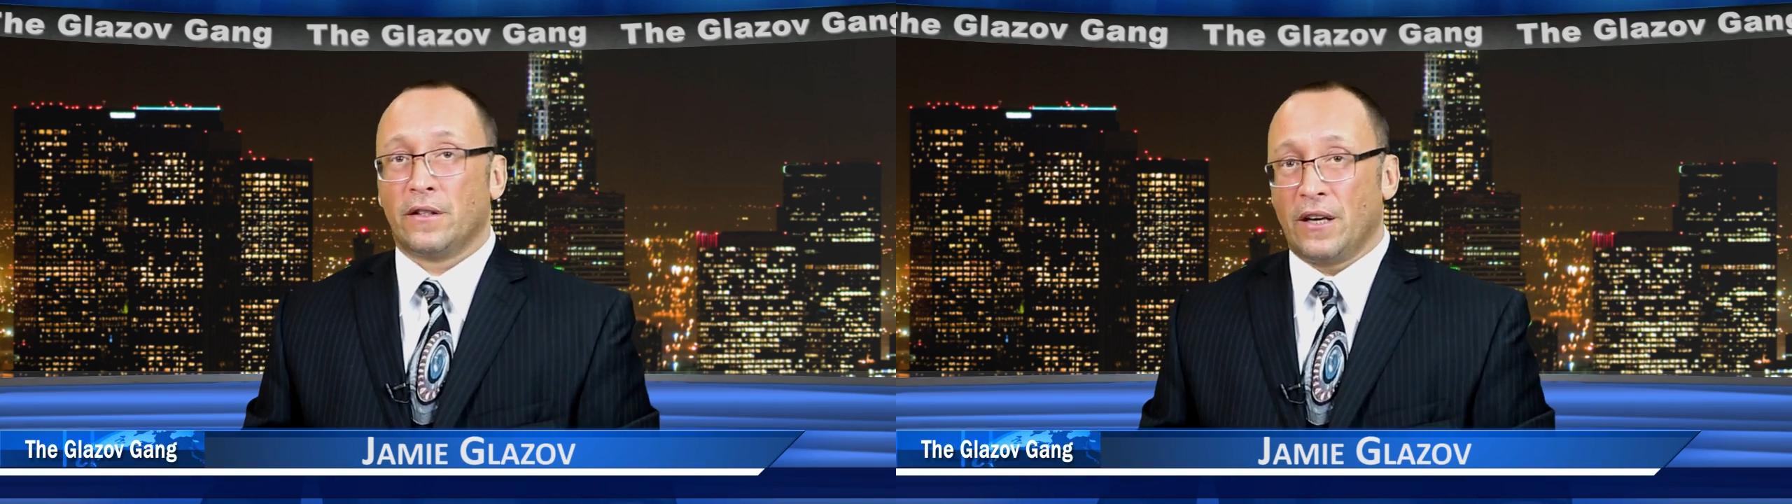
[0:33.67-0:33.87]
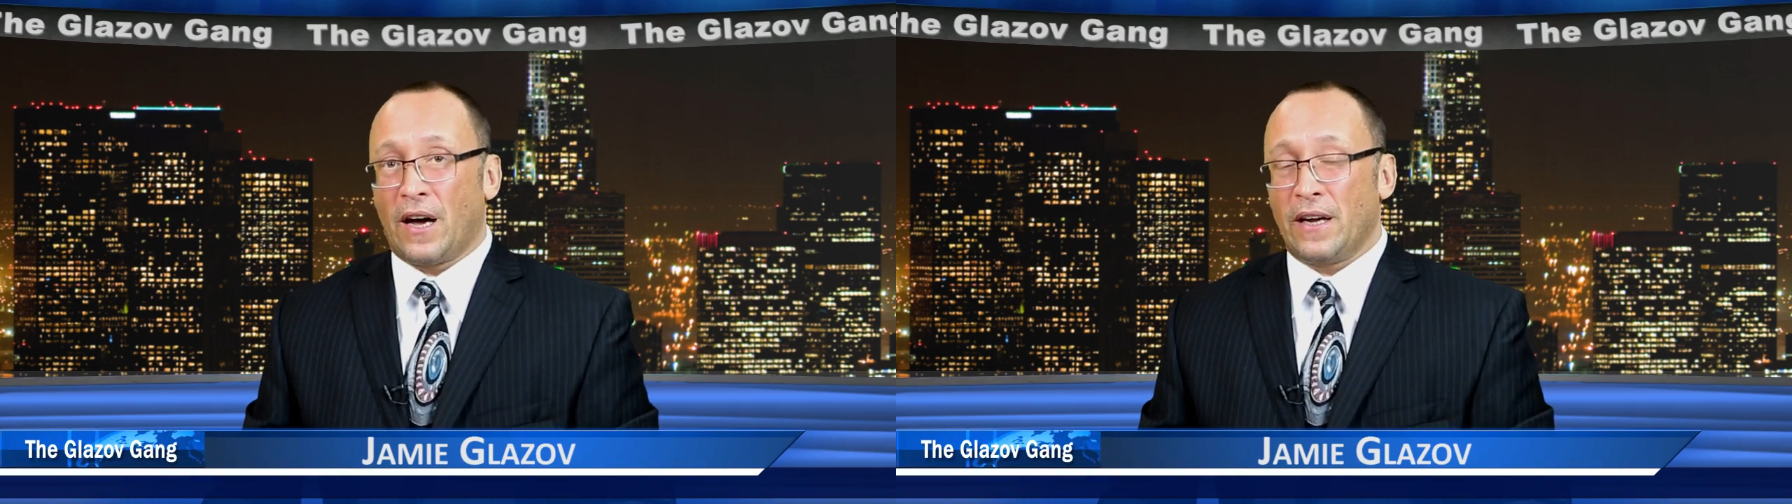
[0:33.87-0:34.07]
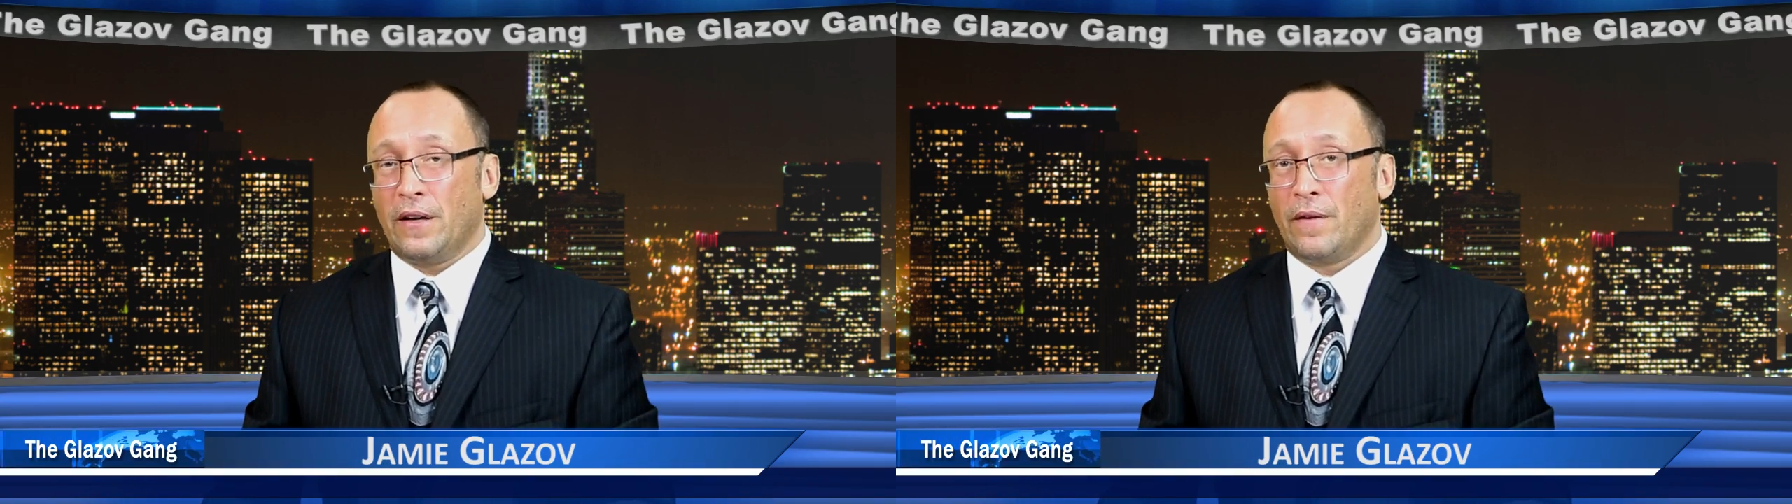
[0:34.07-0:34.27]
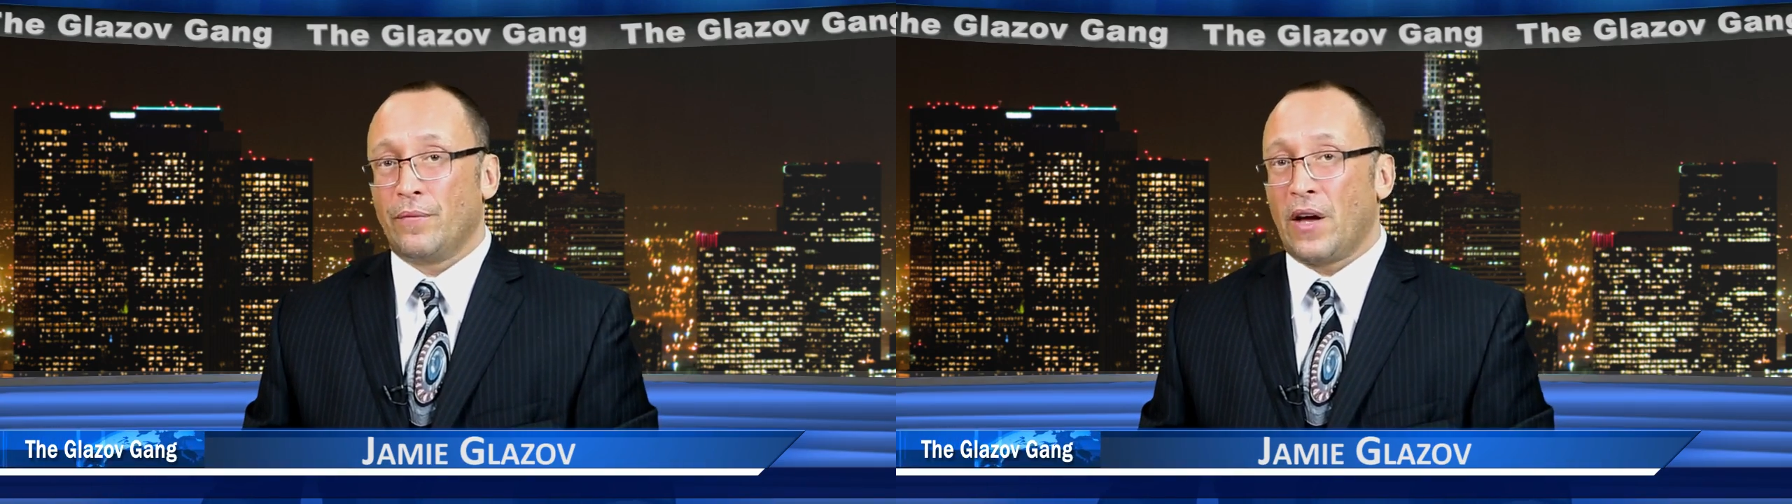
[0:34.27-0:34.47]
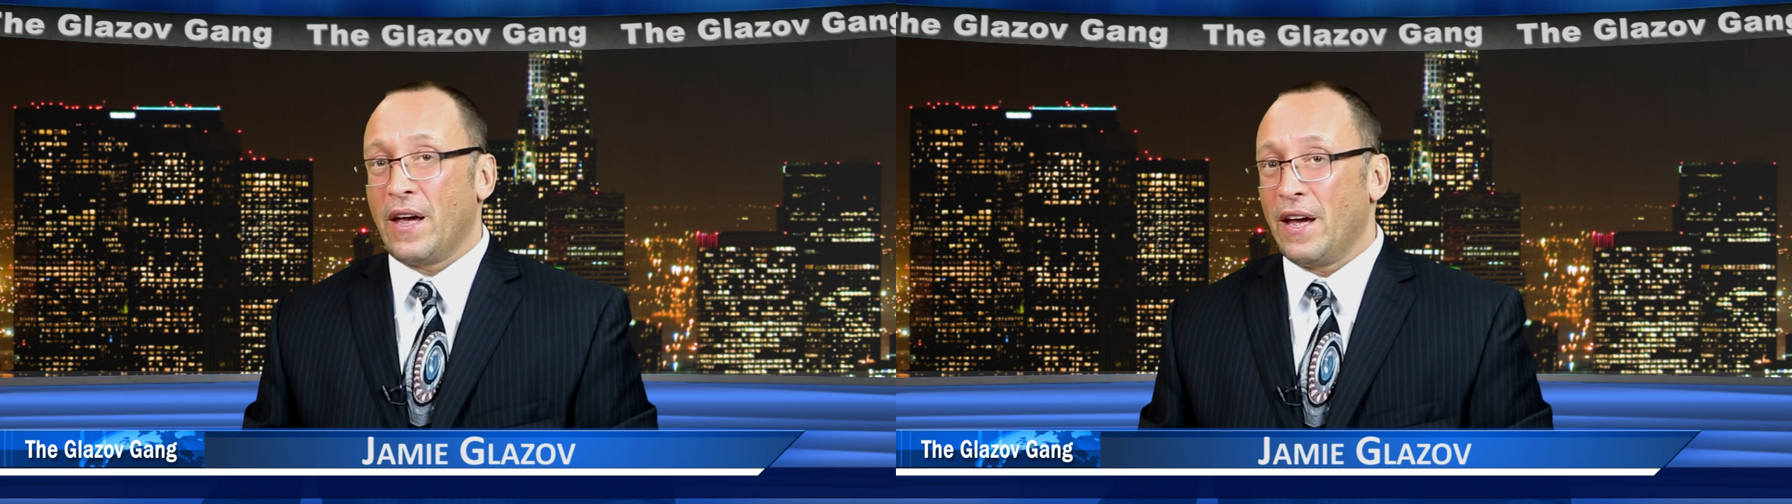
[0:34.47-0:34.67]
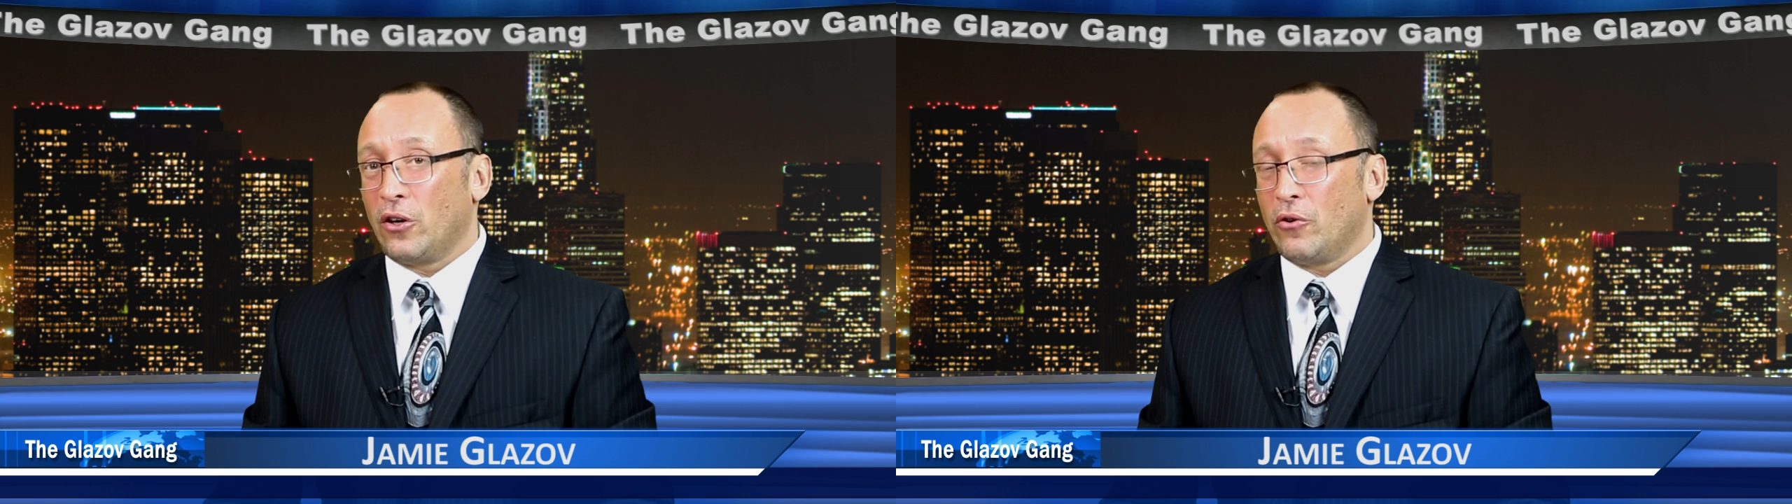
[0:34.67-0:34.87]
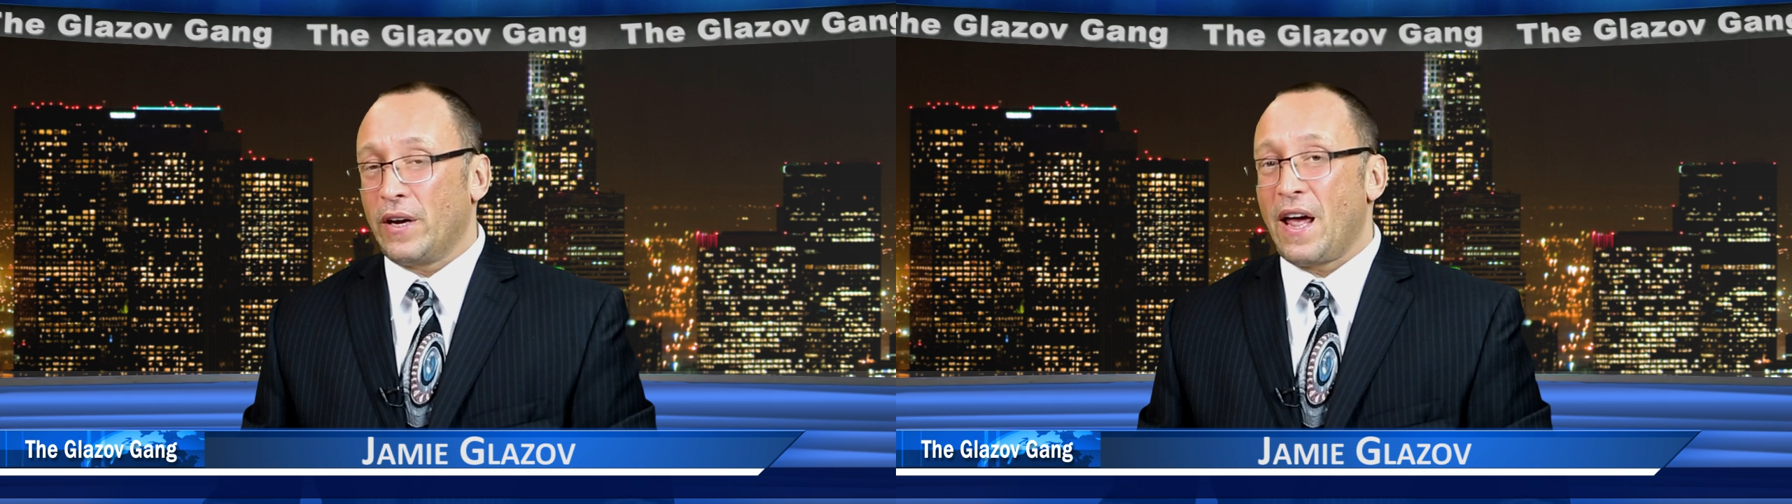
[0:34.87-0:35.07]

Tonight, the Hillary